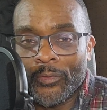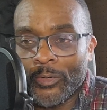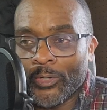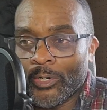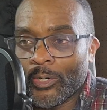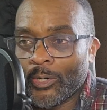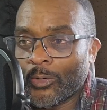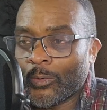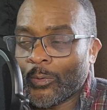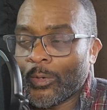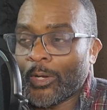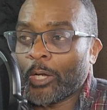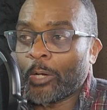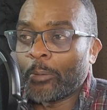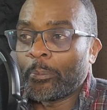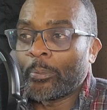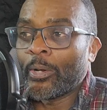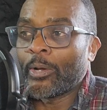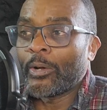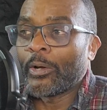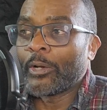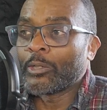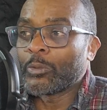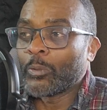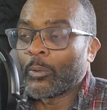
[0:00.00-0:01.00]
There are greater
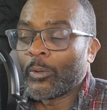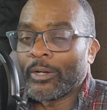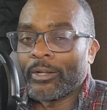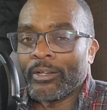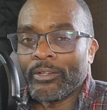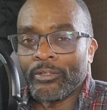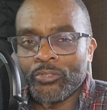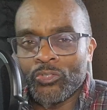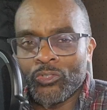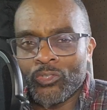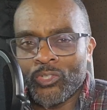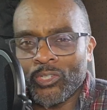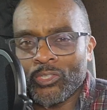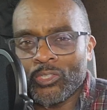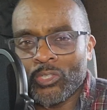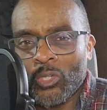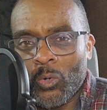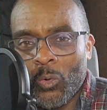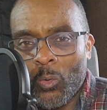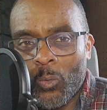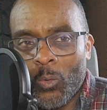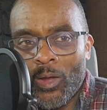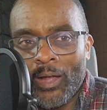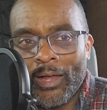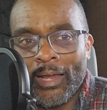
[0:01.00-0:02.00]
periods where it is just
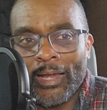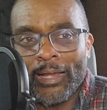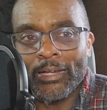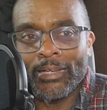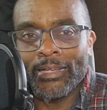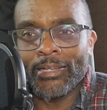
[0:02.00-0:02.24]
quiet.